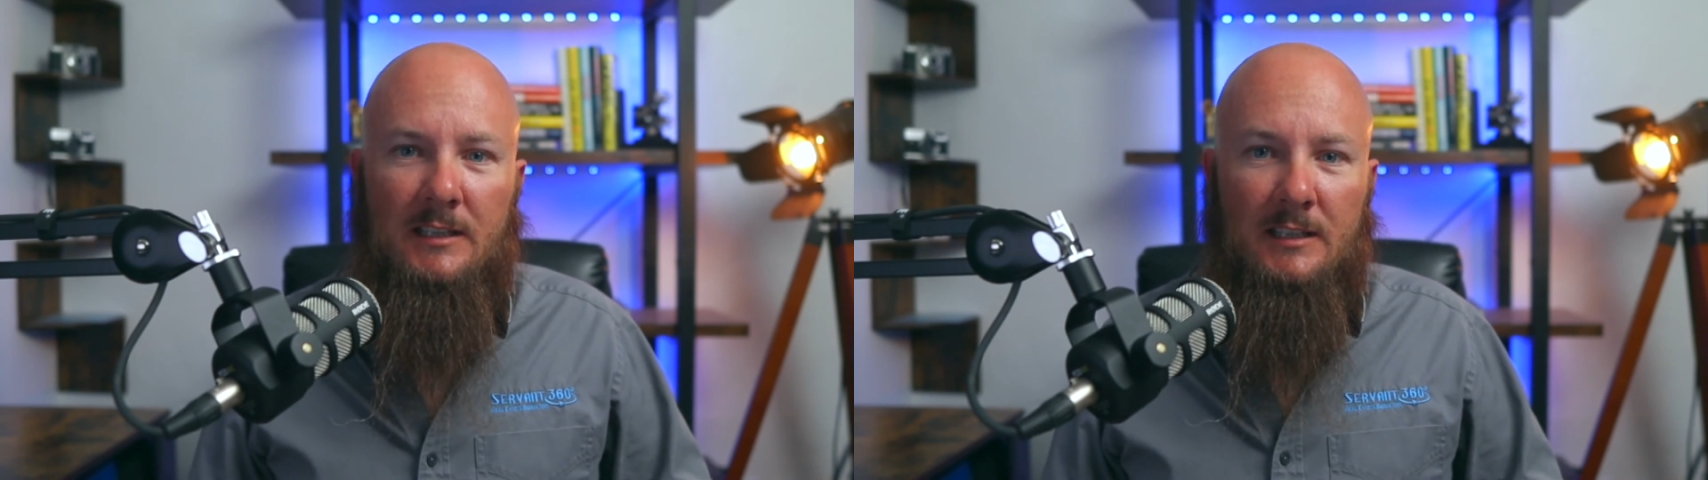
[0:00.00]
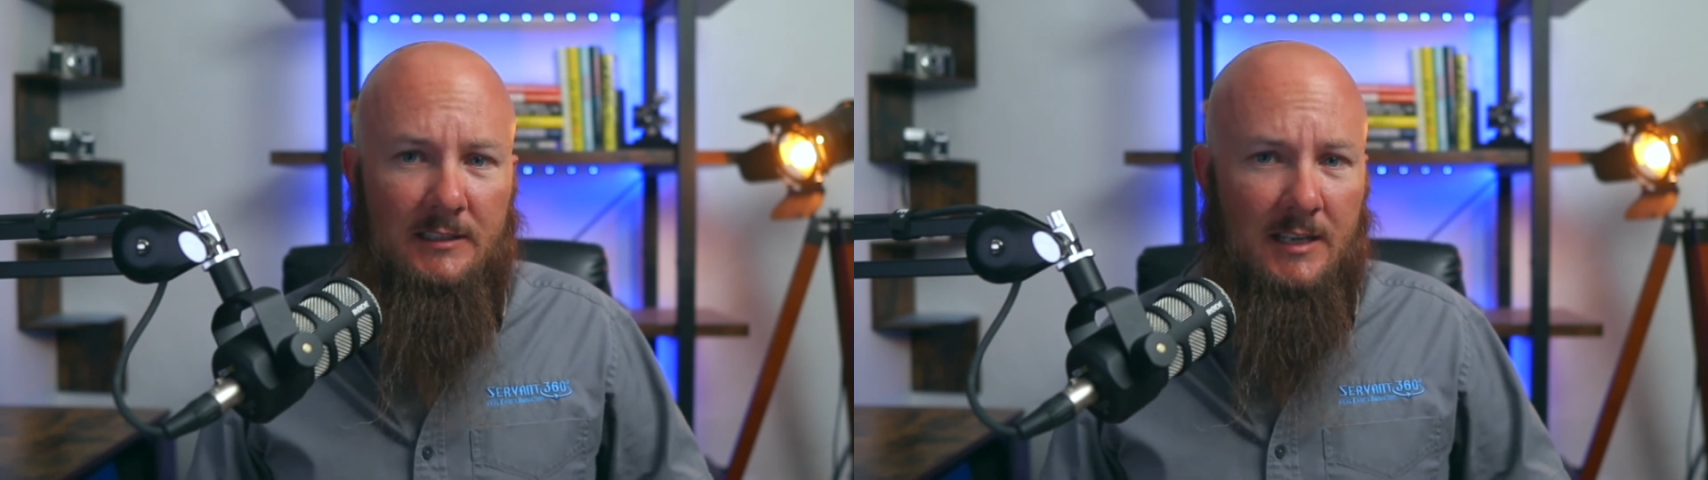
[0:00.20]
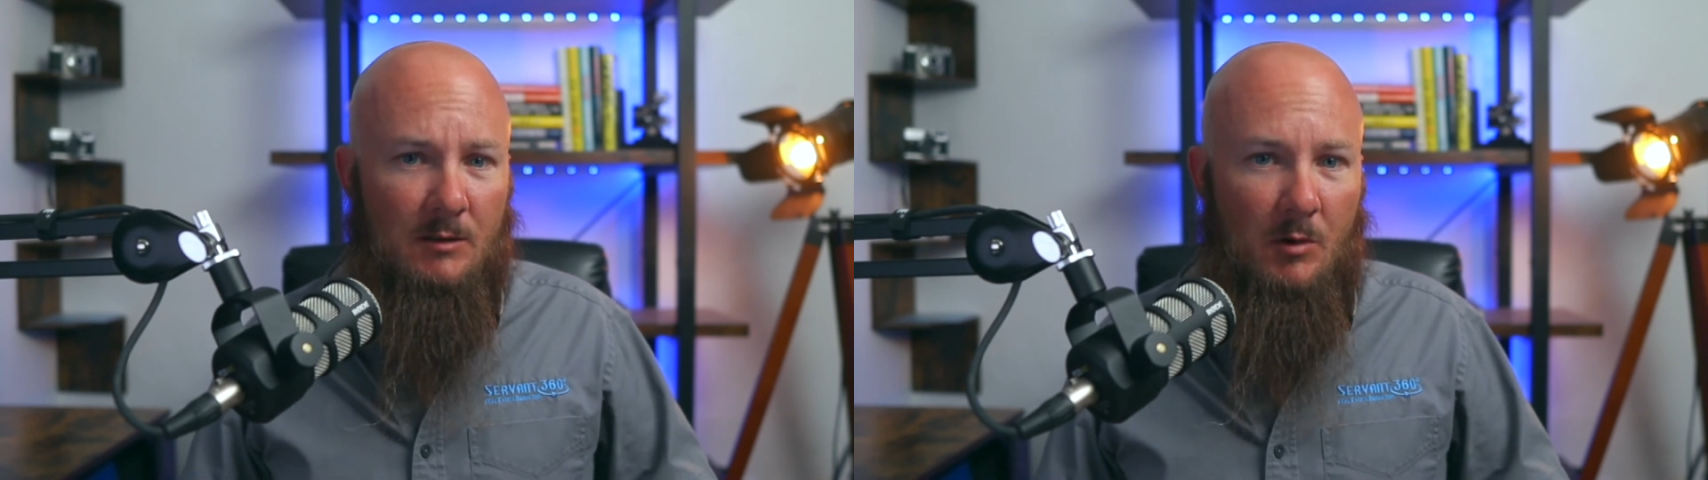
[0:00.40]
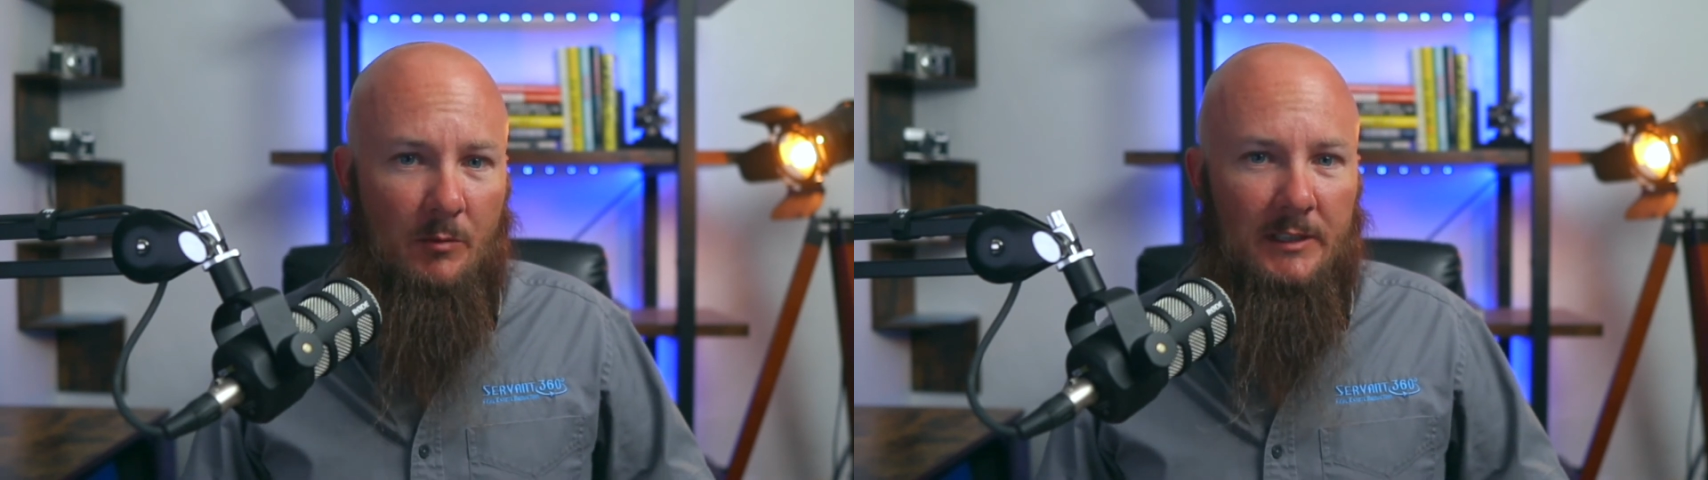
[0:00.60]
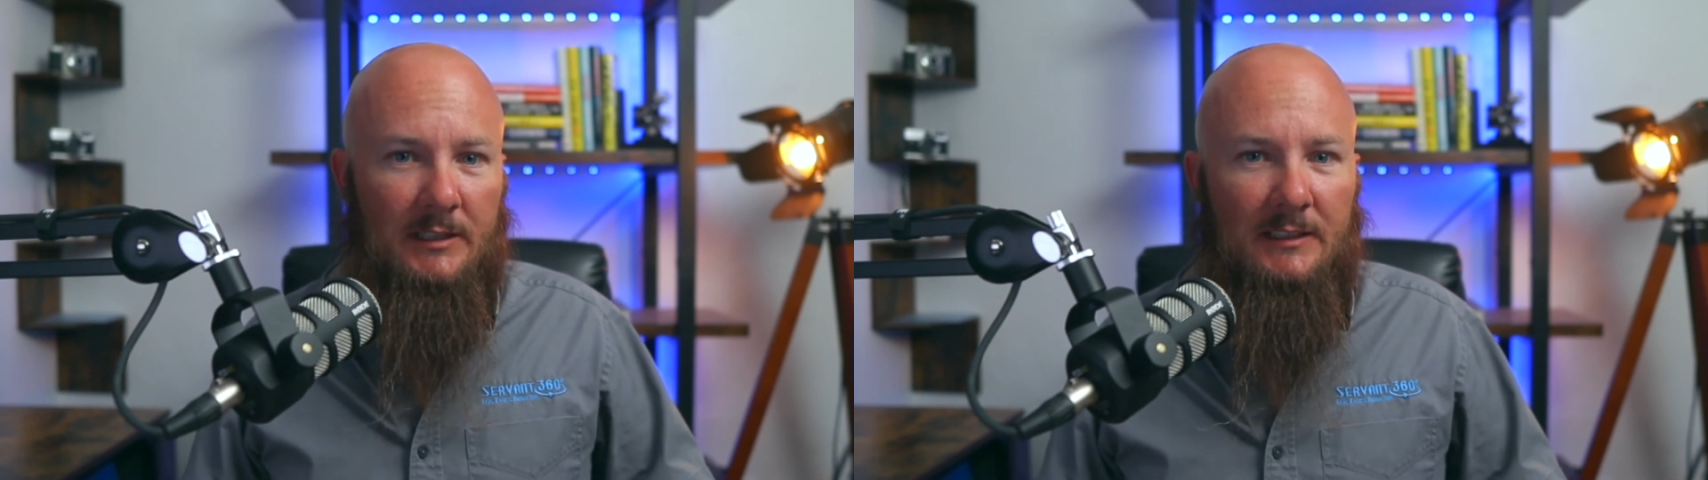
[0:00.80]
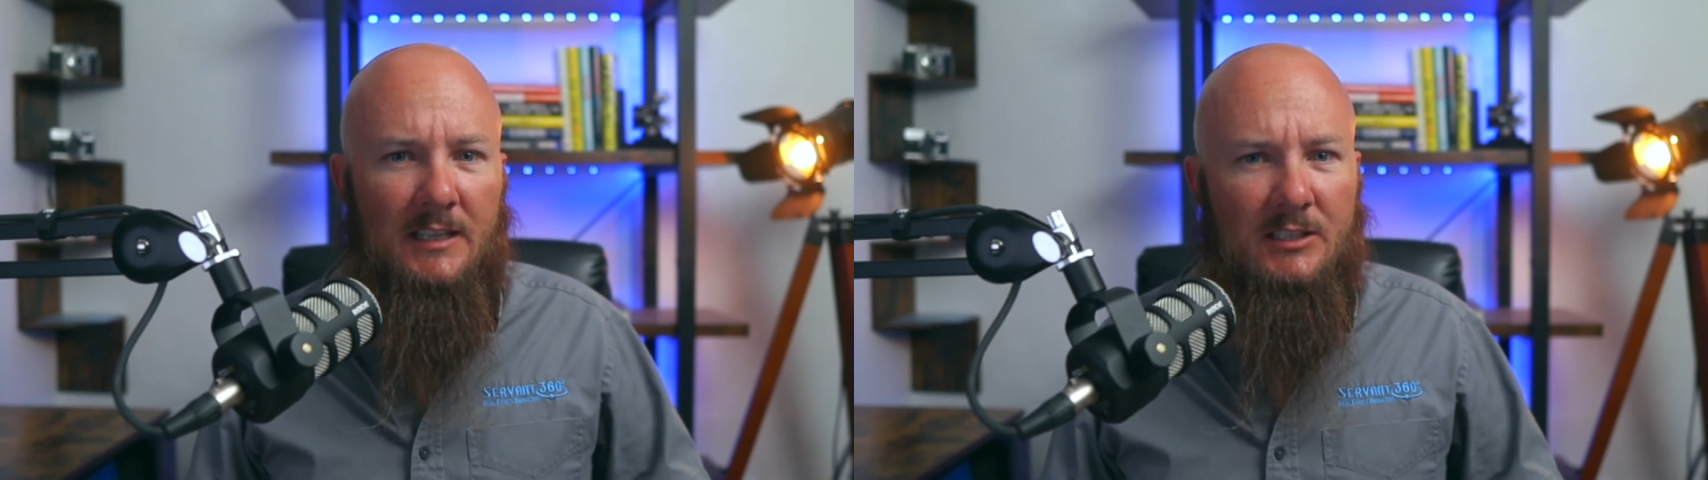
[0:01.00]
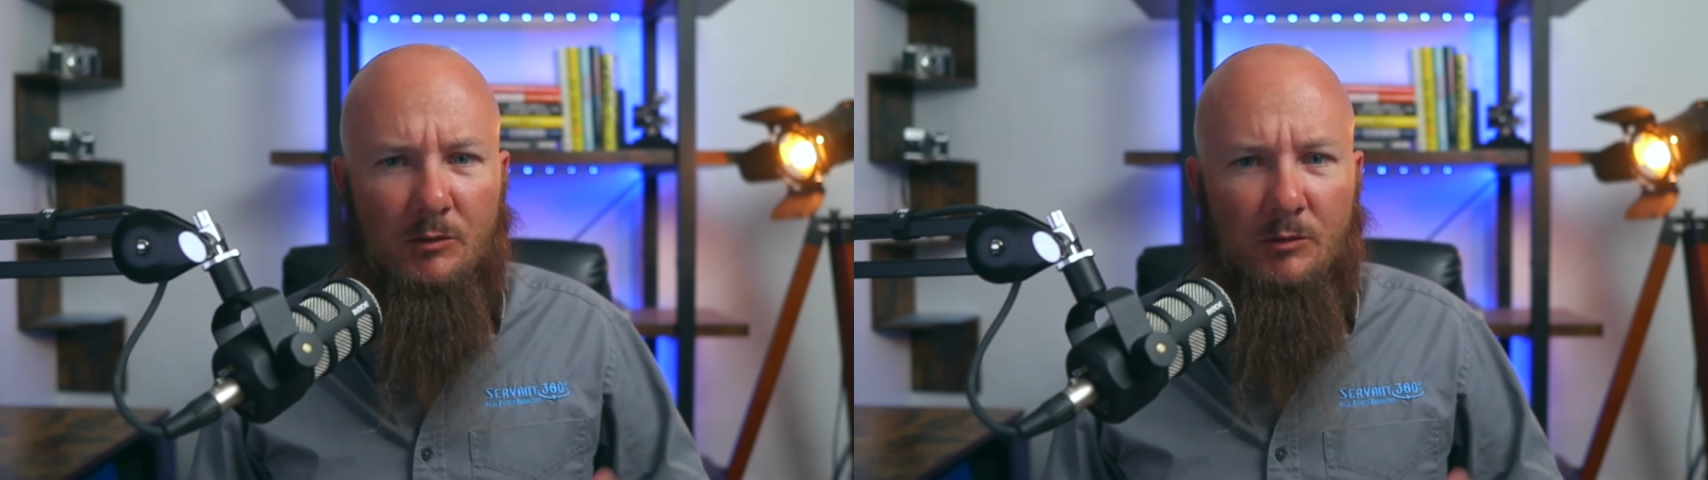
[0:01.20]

And take a moment and let us